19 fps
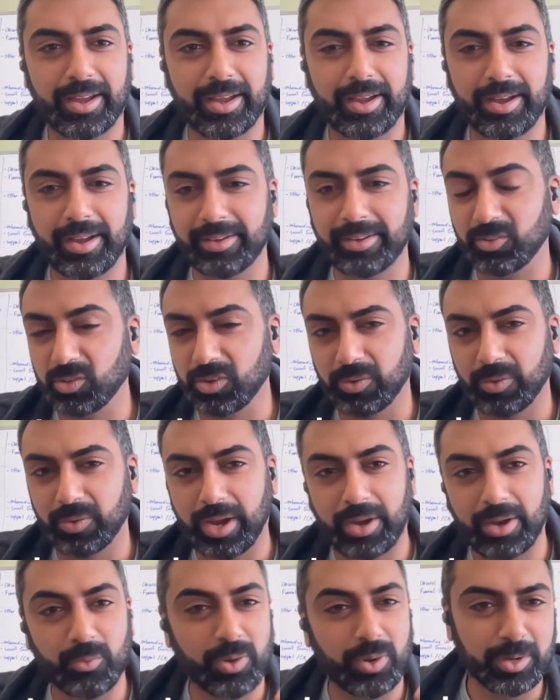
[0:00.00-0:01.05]
And so
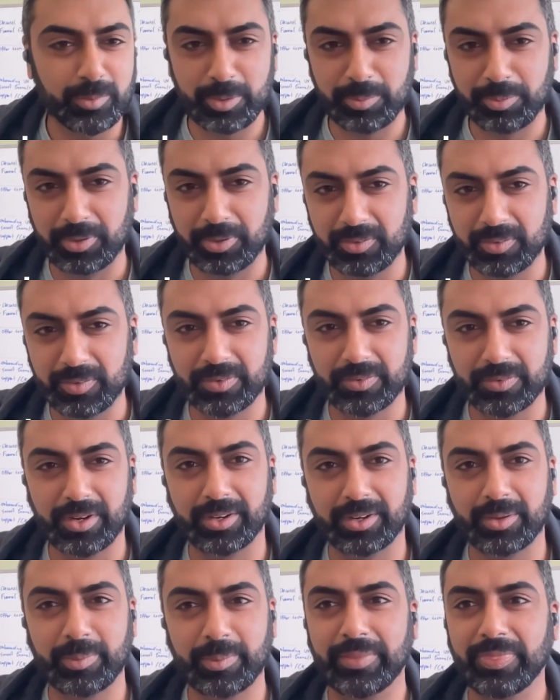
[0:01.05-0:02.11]
I want to be proven
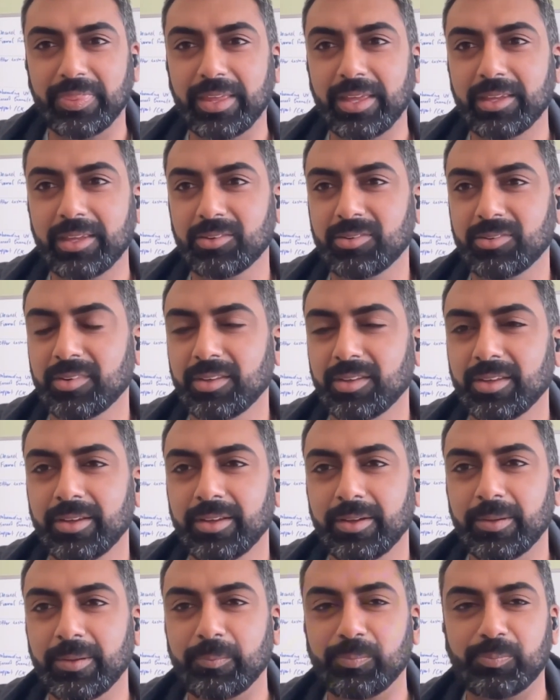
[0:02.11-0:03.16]
wrong about this,
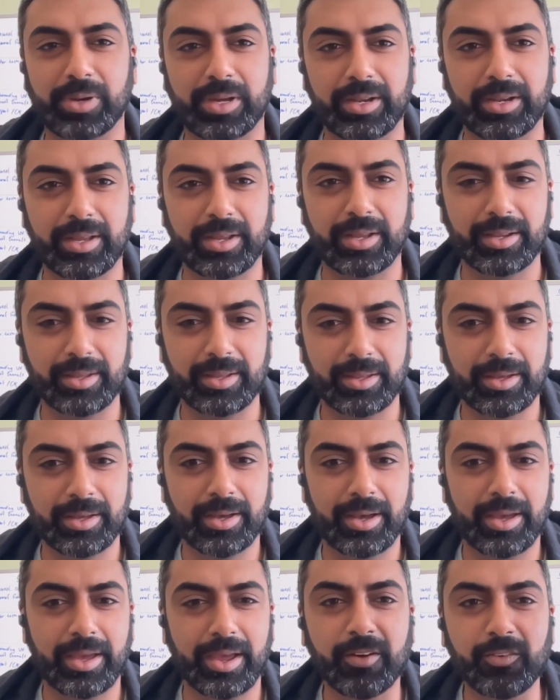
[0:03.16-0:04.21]
but
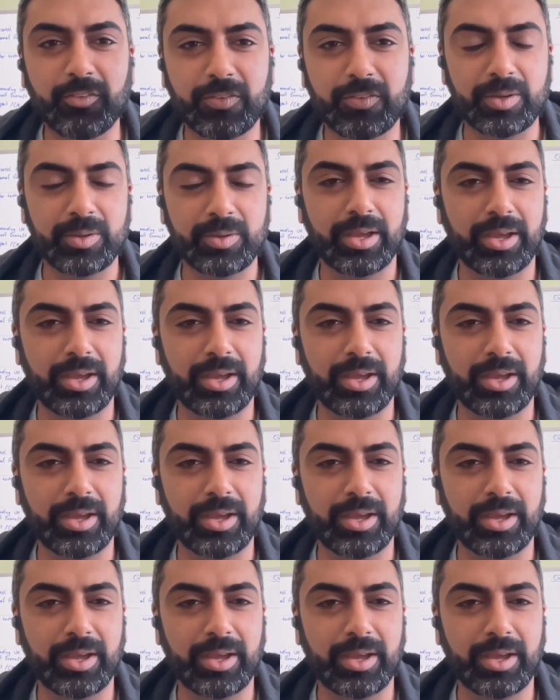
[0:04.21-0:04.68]
every